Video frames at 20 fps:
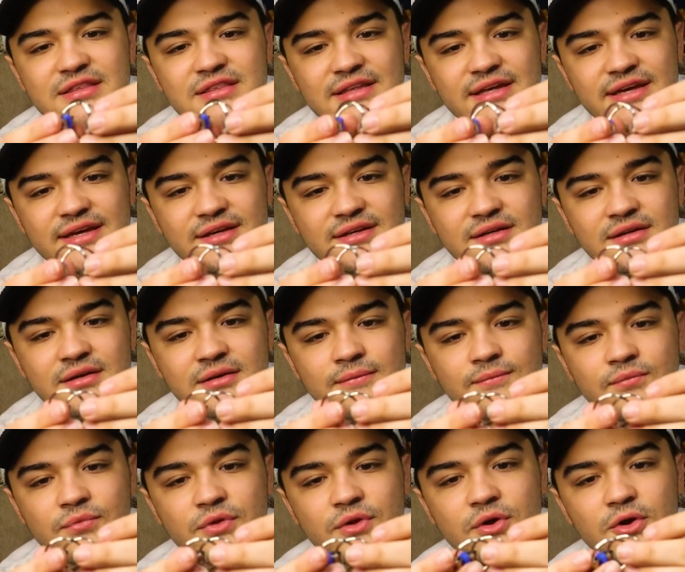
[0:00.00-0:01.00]
thing
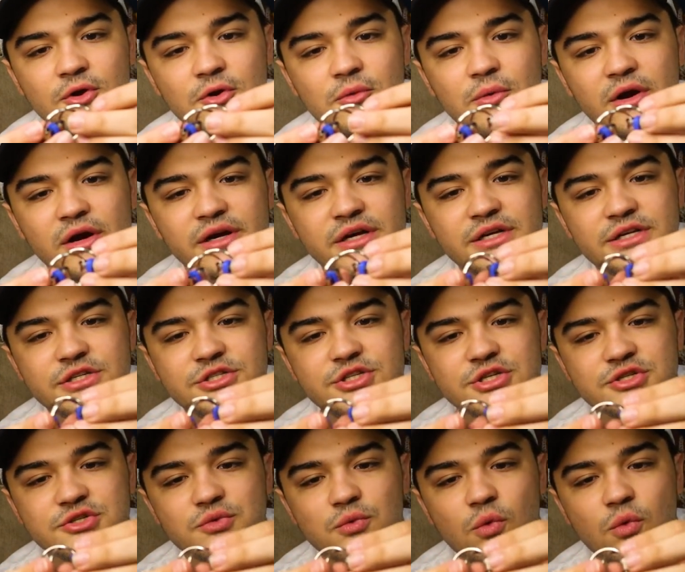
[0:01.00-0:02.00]
where it just